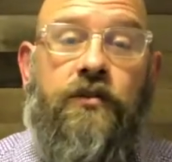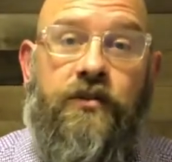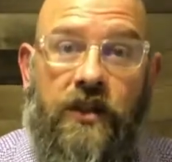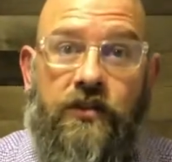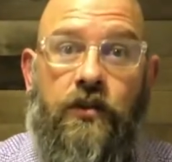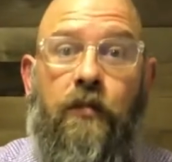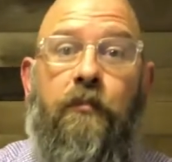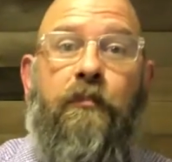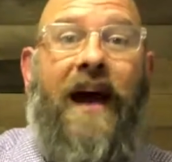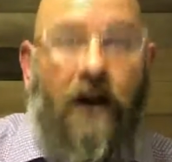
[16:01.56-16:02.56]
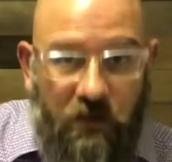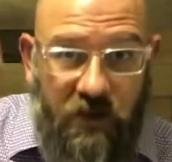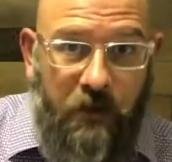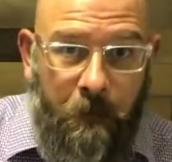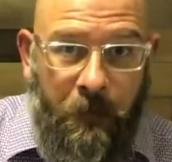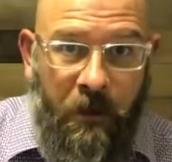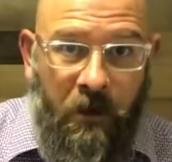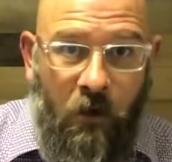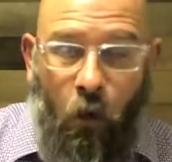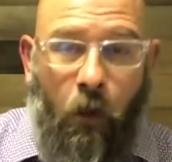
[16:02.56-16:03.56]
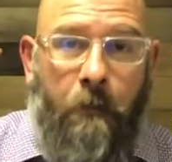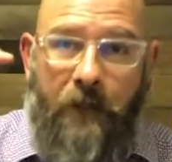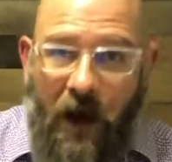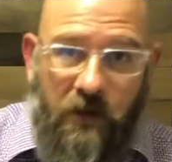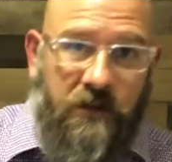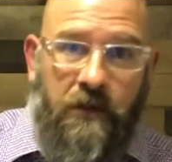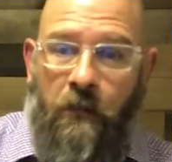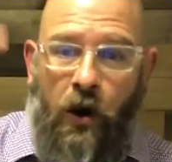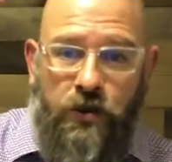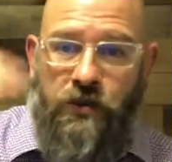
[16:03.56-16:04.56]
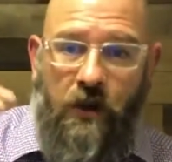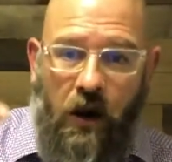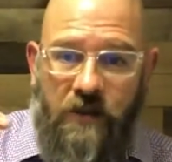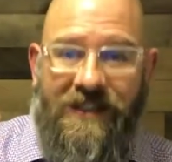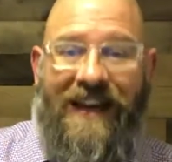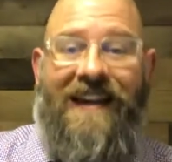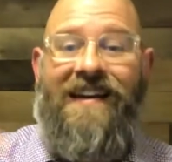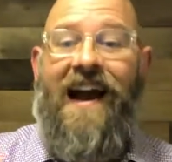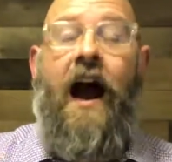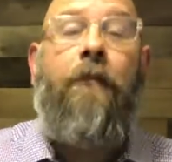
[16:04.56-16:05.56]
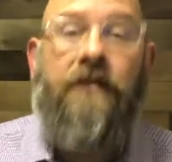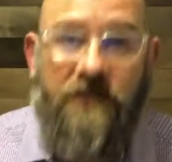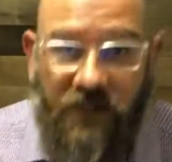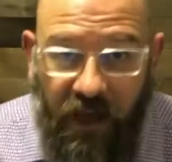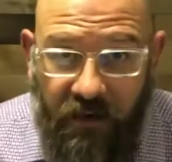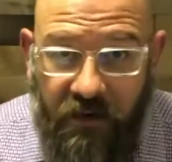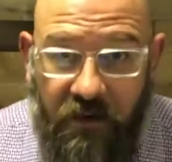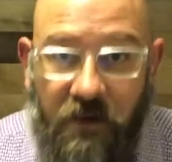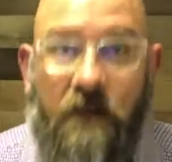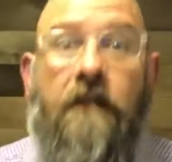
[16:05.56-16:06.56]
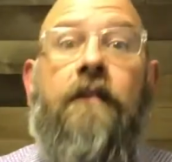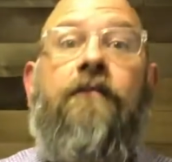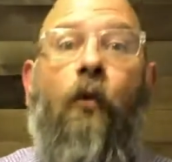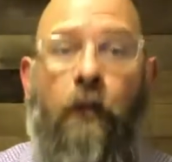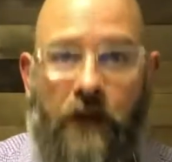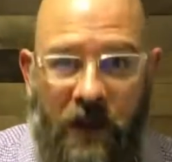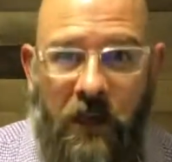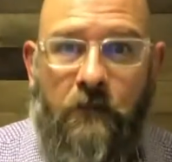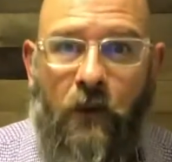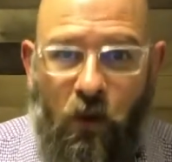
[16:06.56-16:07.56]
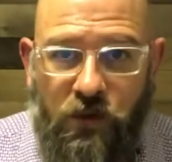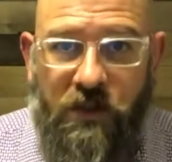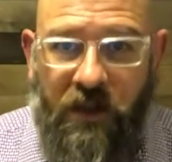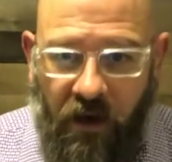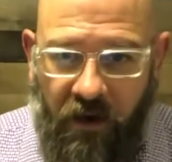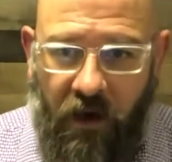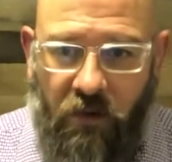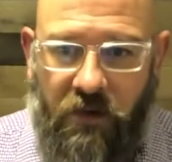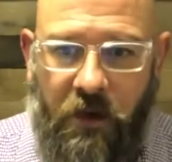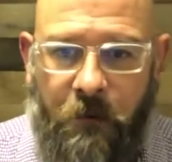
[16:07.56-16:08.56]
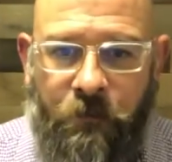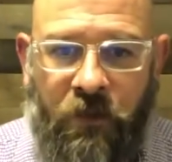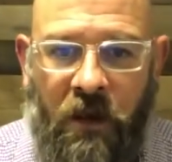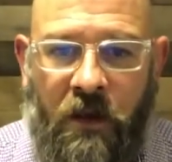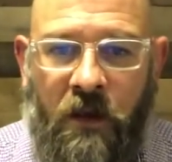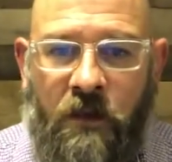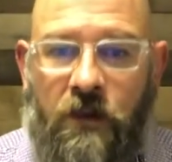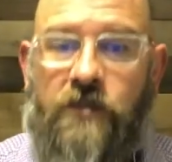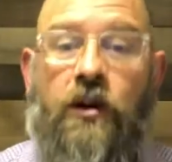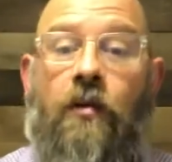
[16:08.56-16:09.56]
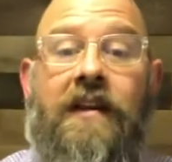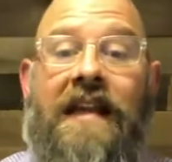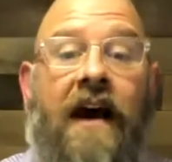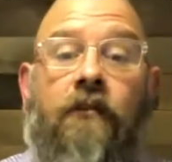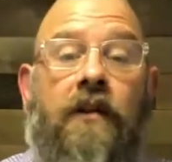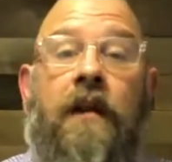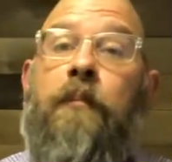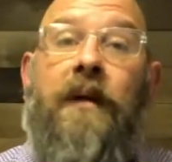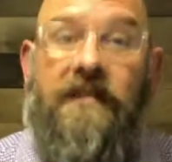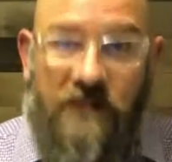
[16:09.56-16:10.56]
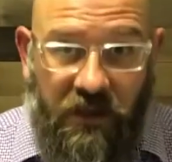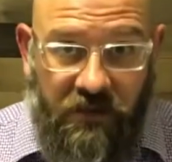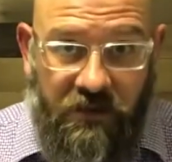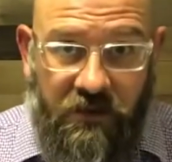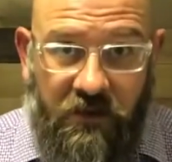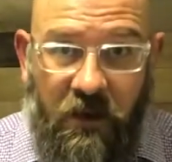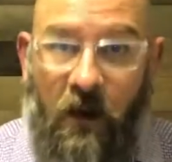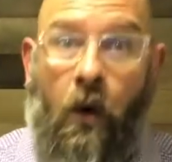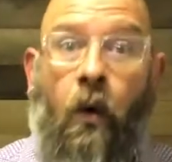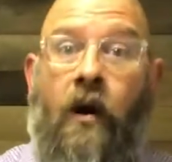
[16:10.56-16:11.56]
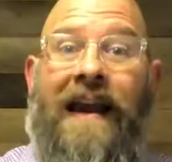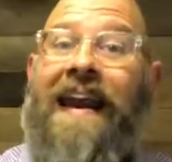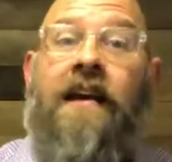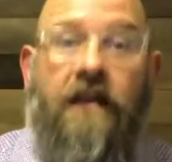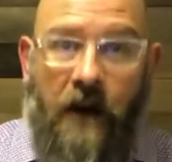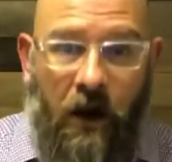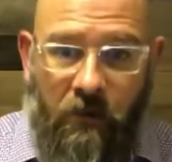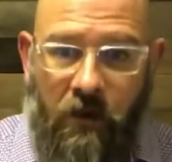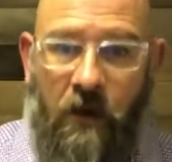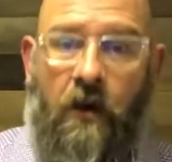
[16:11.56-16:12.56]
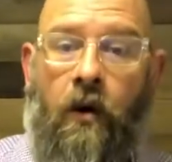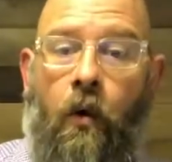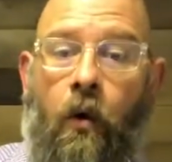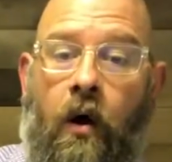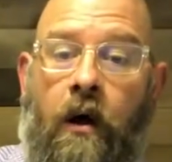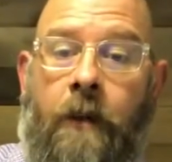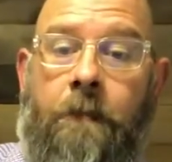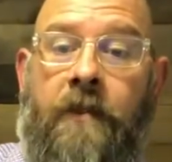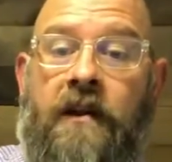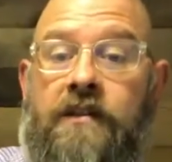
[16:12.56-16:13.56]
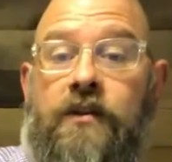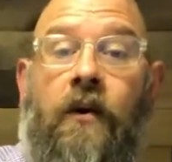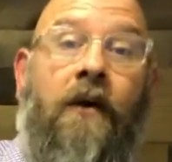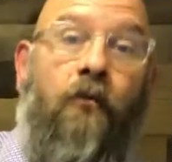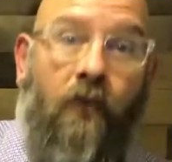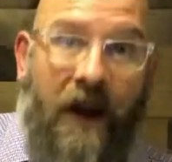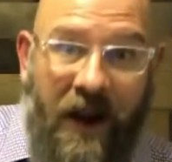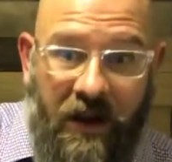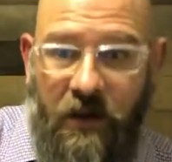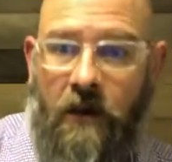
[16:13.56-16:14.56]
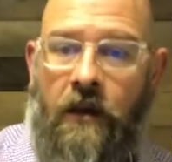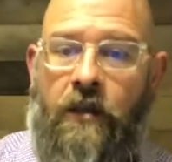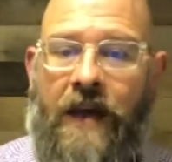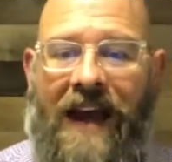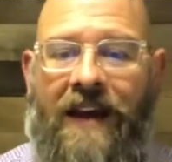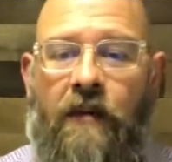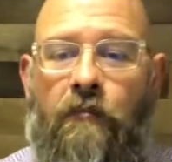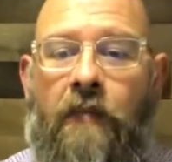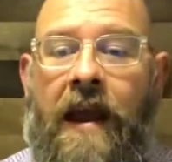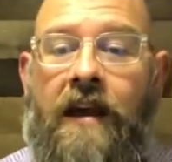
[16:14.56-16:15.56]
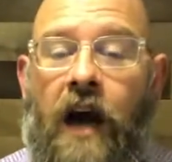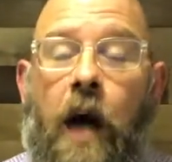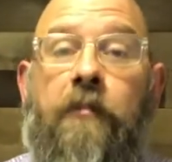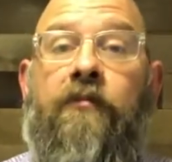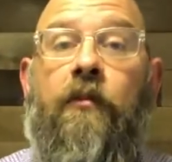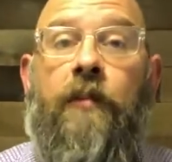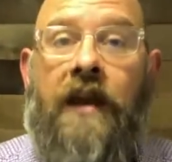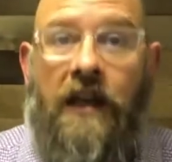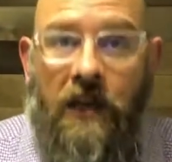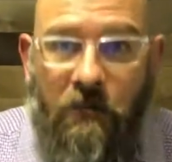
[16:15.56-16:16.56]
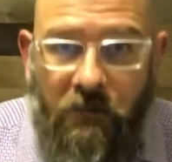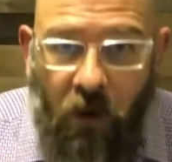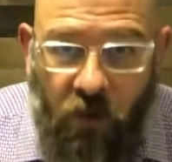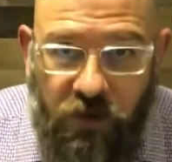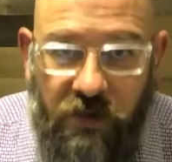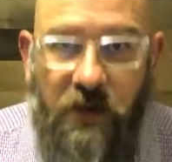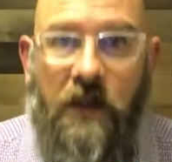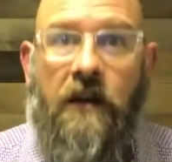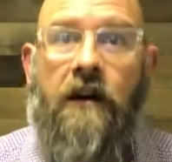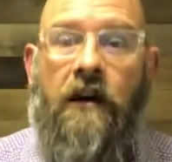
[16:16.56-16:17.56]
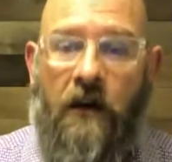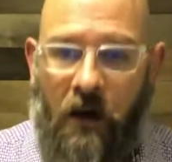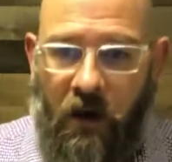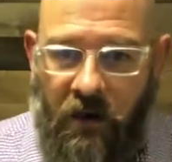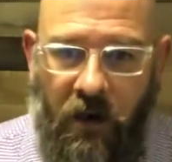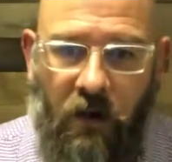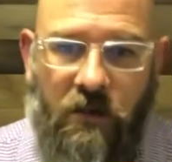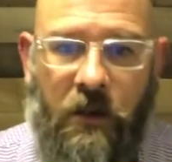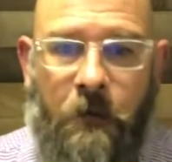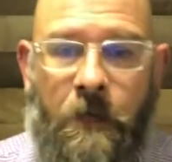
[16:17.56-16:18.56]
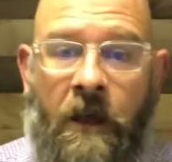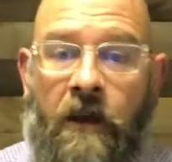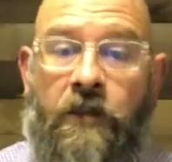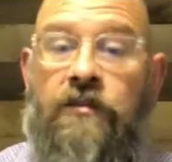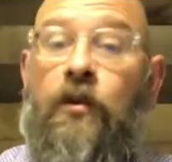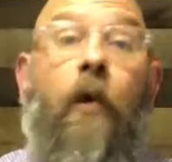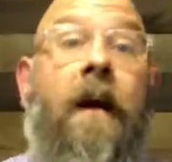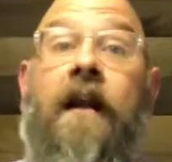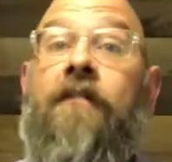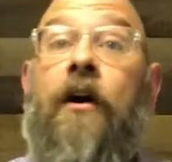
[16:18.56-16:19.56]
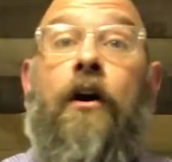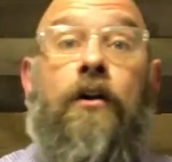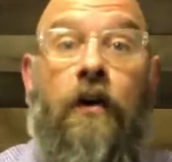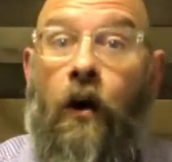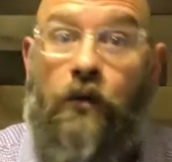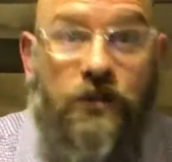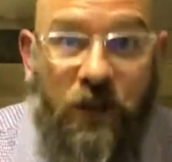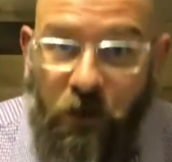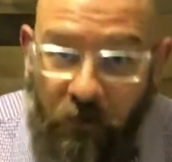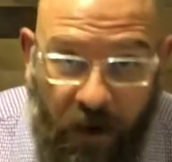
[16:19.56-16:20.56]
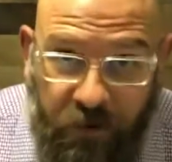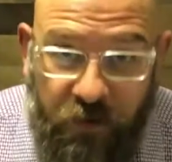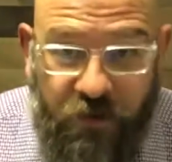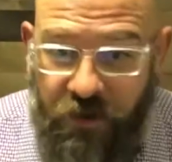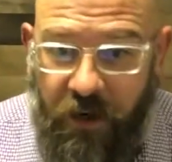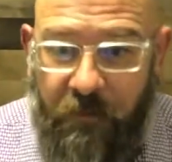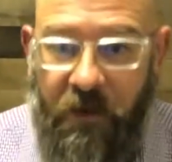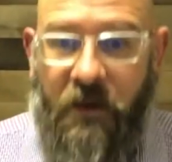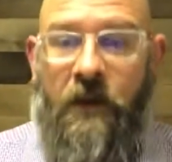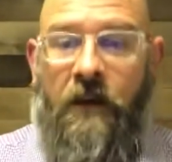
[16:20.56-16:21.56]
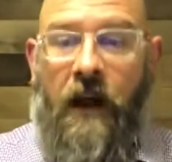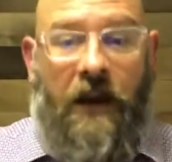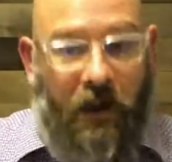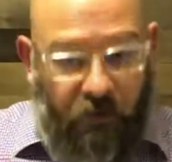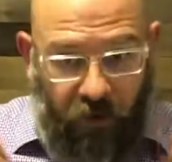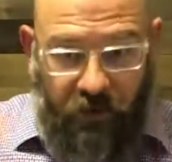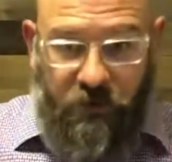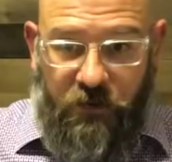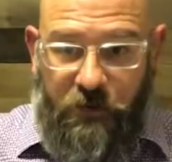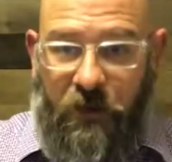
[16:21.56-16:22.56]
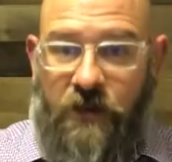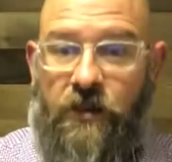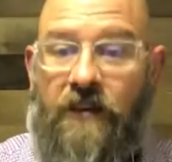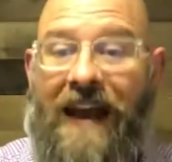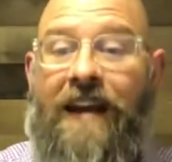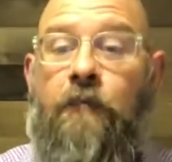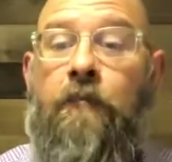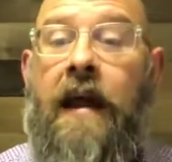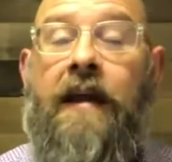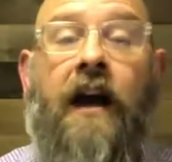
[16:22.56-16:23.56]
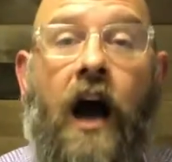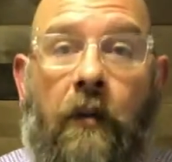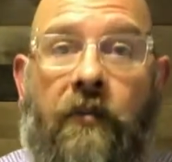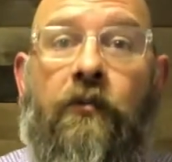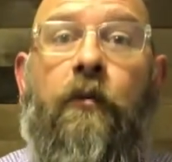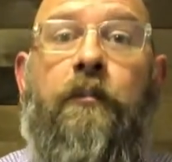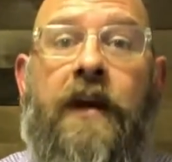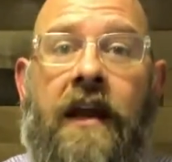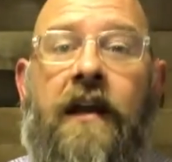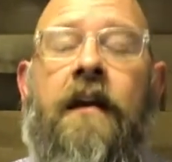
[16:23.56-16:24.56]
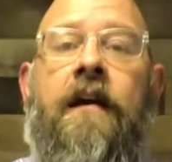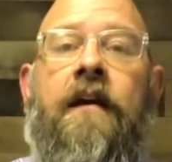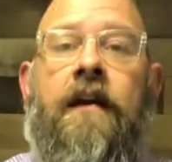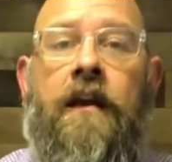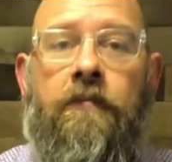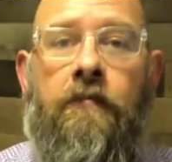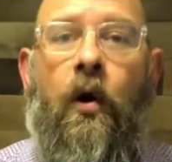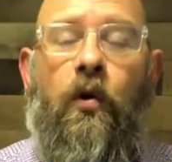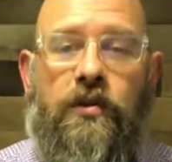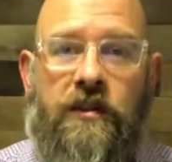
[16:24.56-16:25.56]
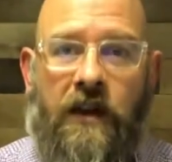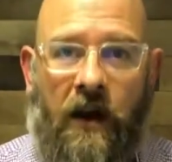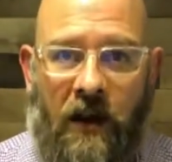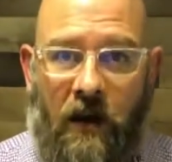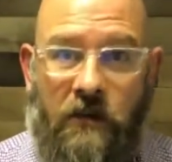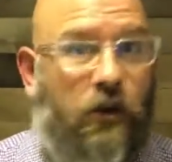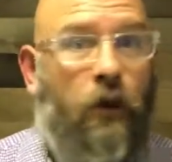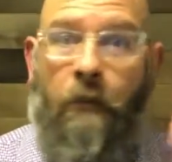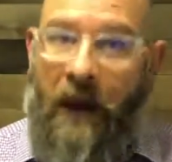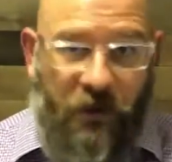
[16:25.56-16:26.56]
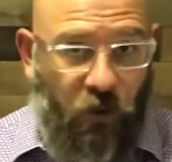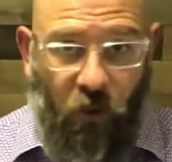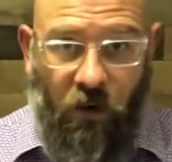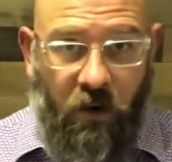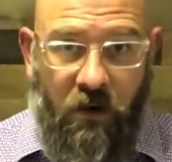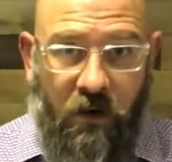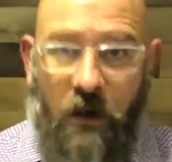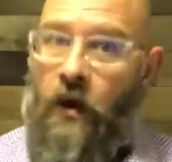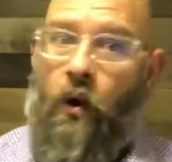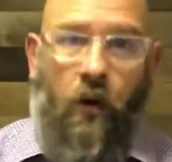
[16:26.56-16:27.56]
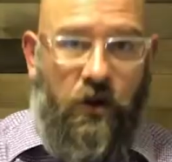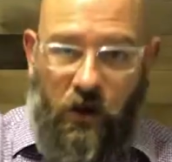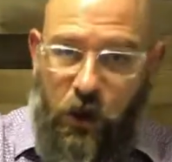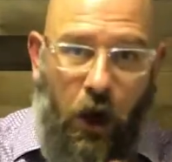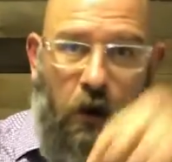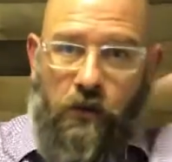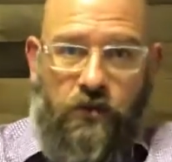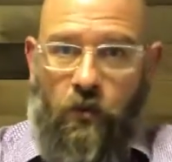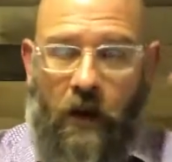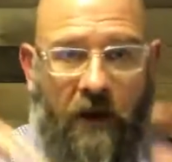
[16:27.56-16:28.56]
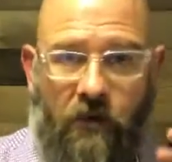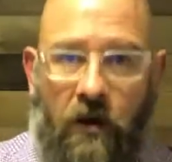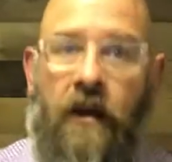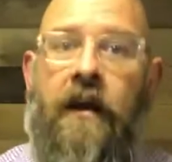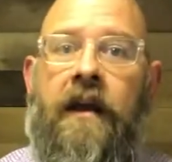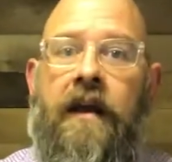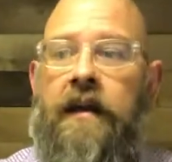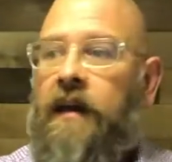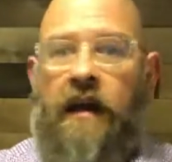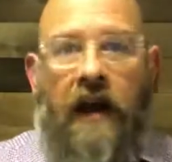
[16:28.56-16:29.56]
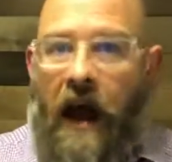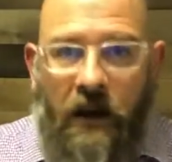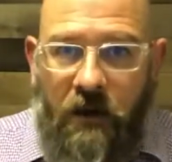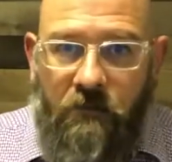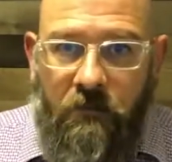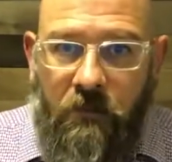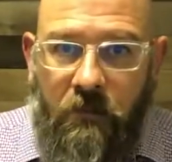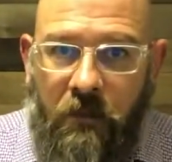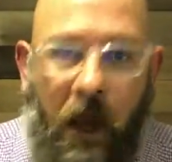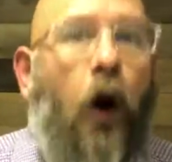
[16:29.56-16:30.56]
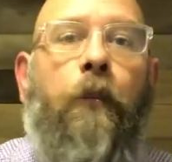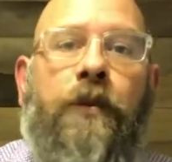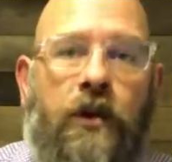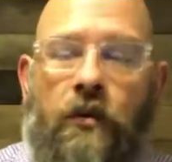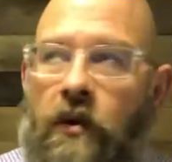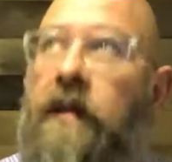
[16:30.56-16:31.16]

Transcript: Jiu-Jitsu belt or belt in the martial arts that can compensate for being emotionally unhealthy. There's no level in business or income or military rank that can make up for being emotionally unhealthy. There's no amount of coaching or mentorship, again, personal experience, that can make up for being emotionally unhealthy. Your mentor or your coach or whatever cannot help you.